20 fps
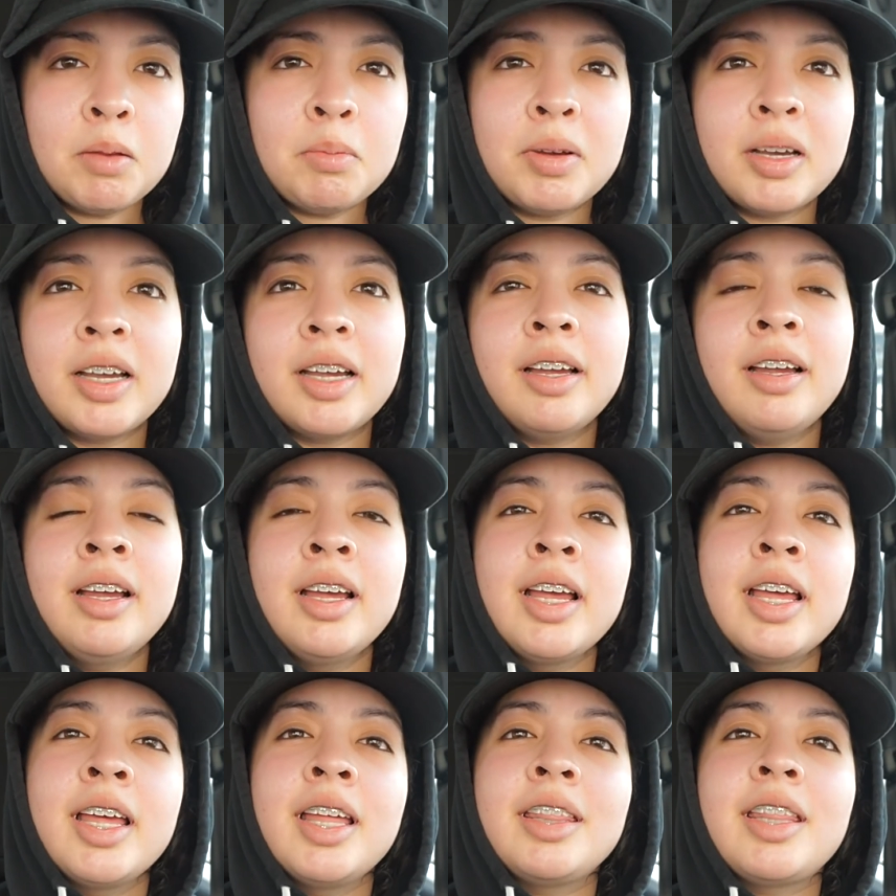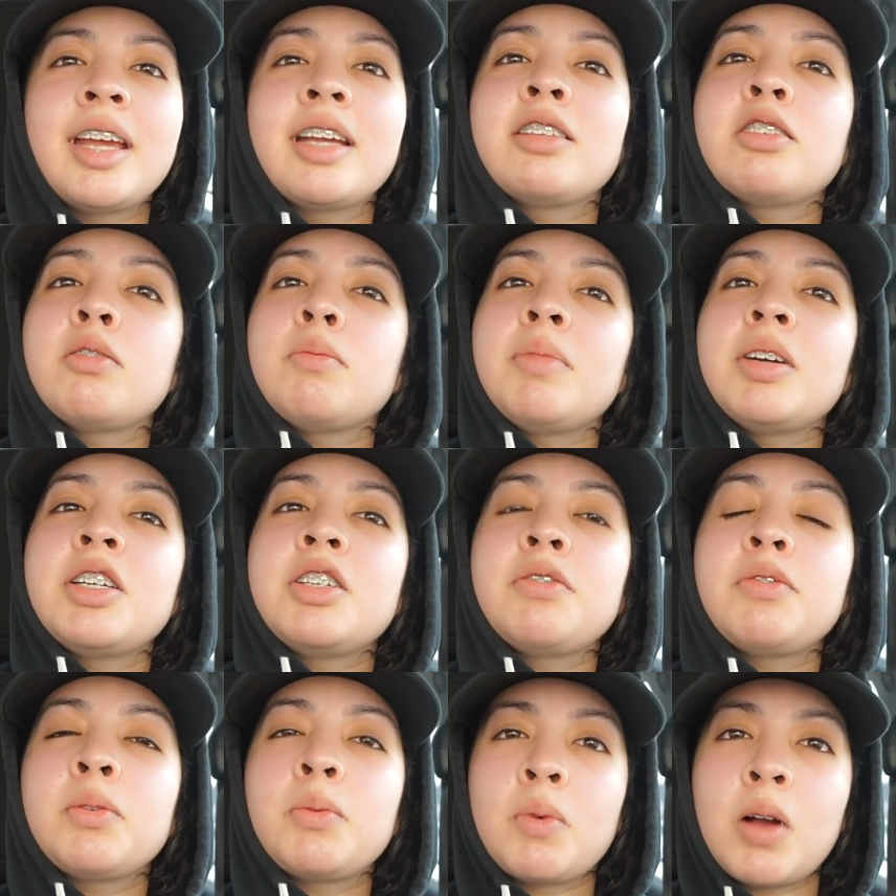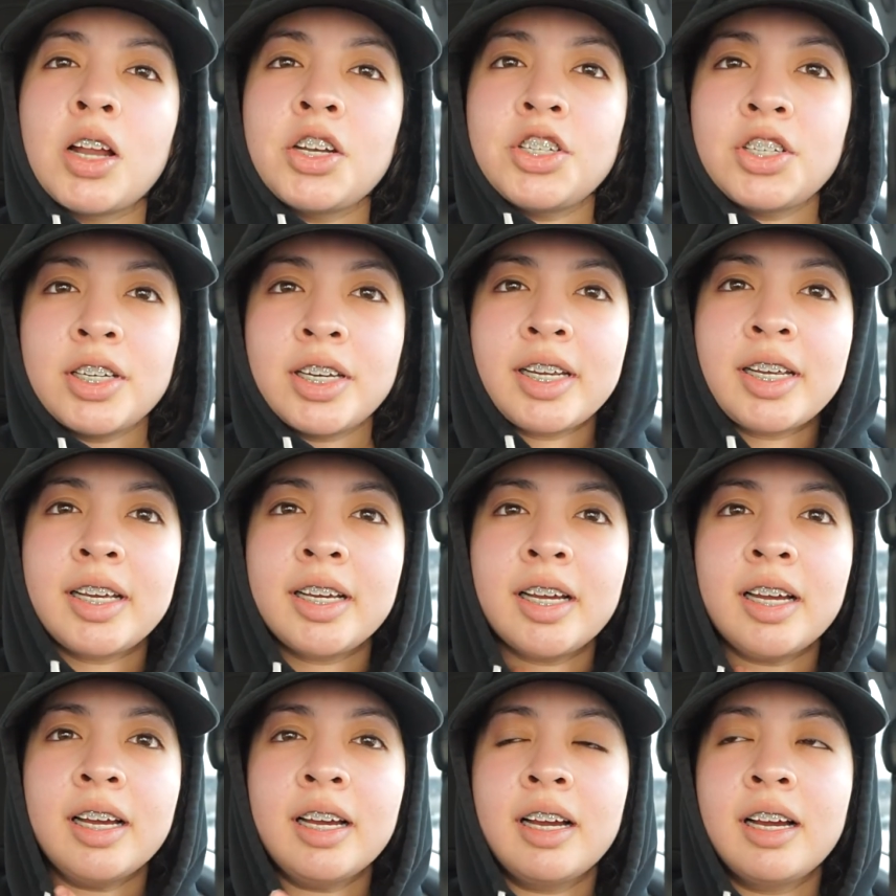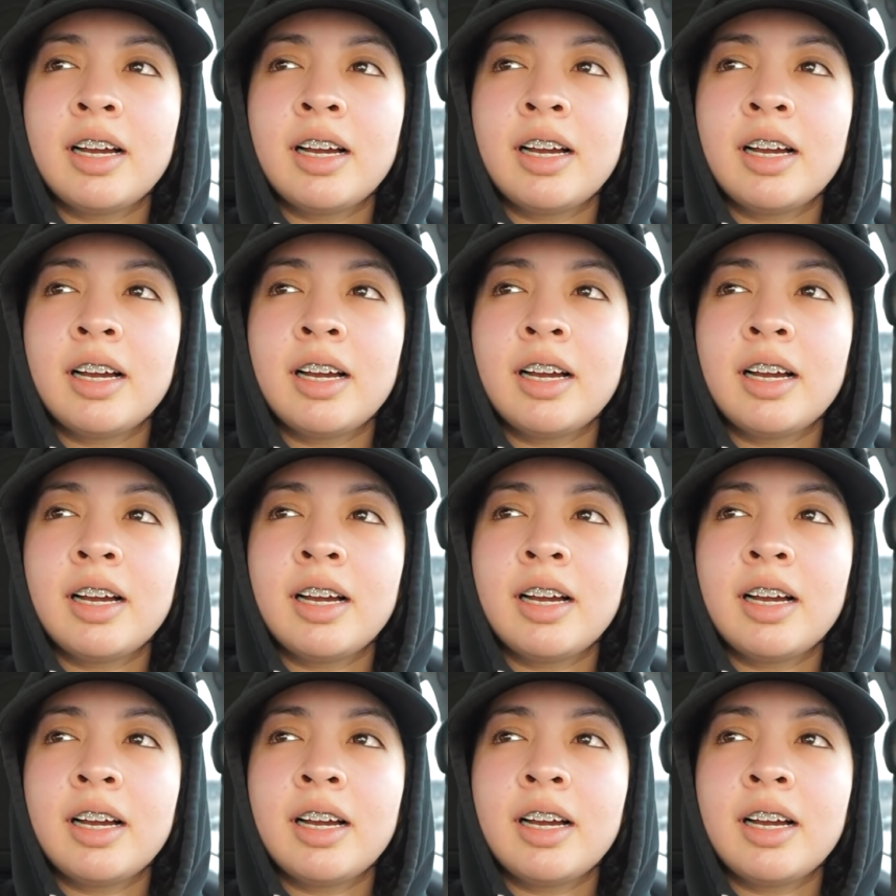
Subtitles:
But thanks so much for watching.